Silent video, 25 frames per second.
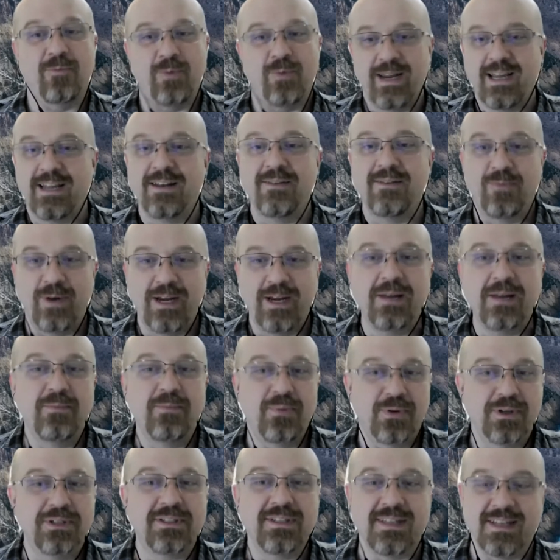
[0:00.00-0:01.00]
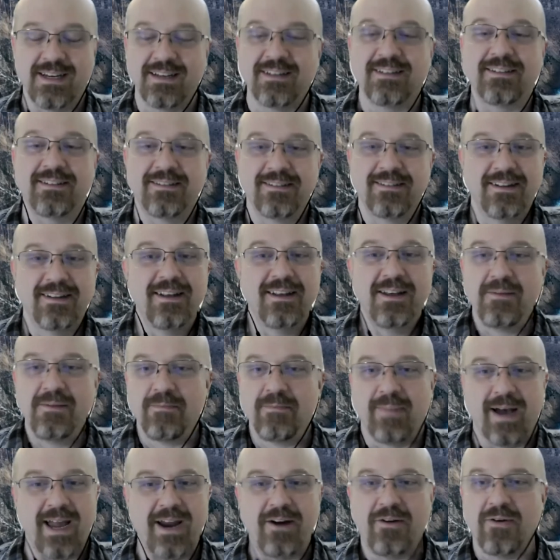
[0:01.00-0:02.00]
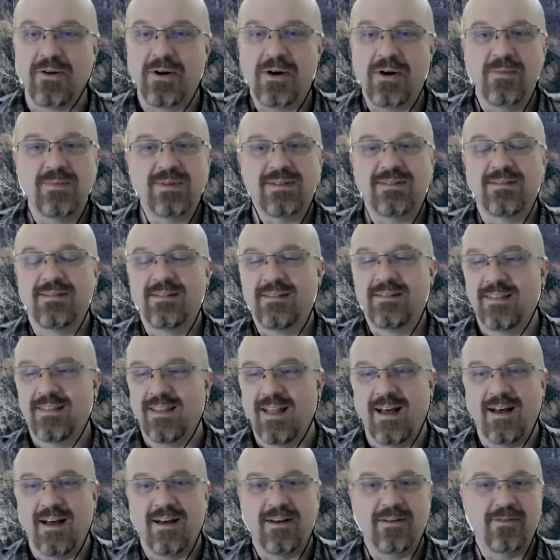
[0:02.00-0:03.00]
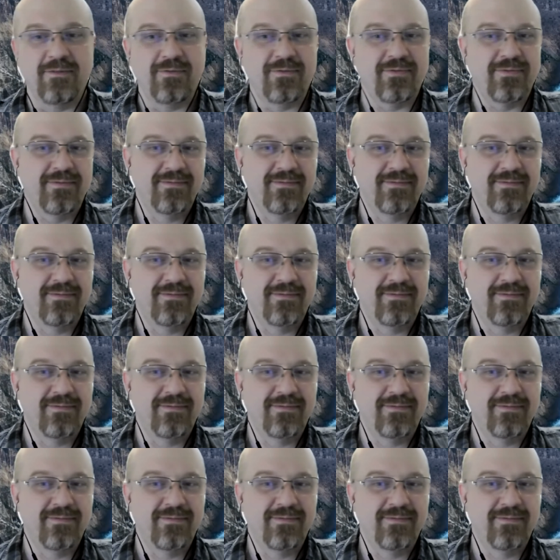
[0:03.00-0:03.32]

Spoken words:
we can push things. Microbes love,